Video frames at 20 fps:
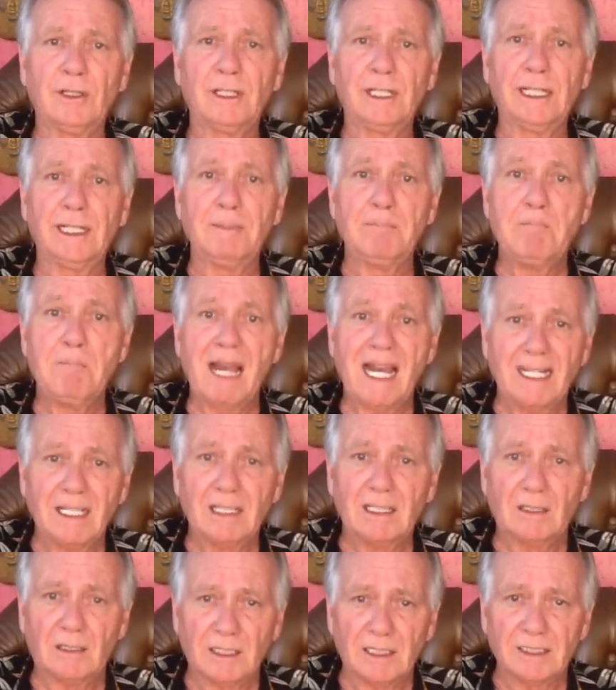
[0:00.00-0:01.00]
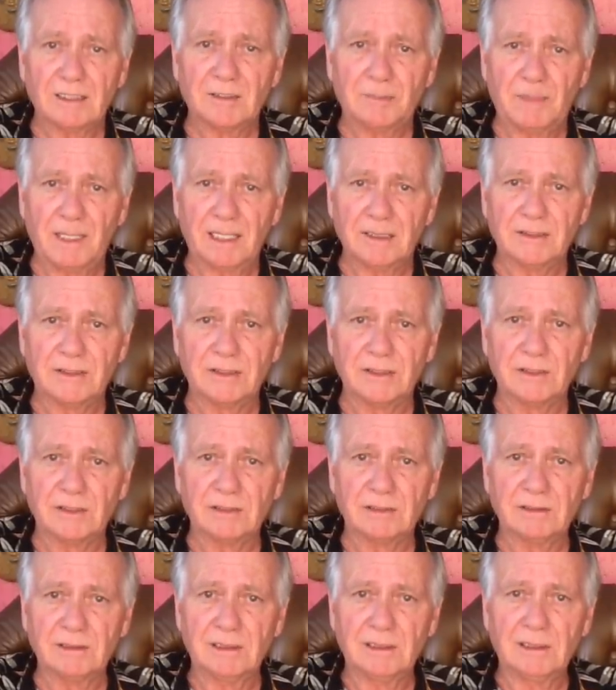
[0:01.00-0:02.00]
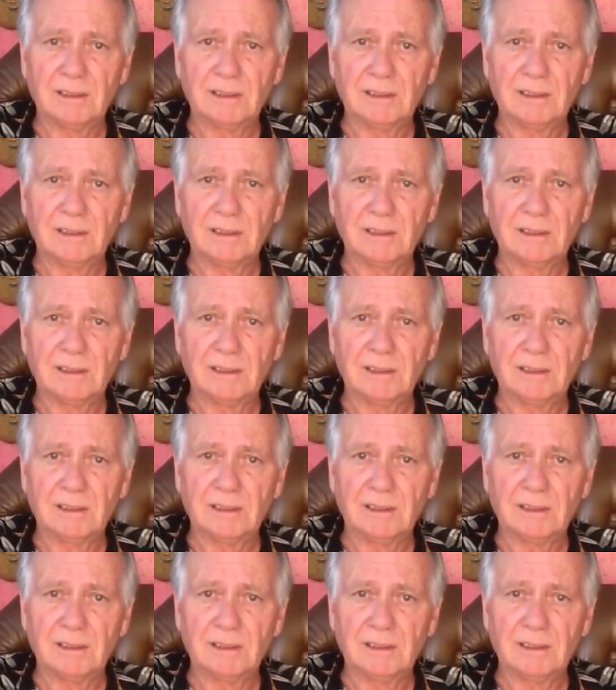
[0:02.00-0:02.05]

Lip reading: in medical expenses.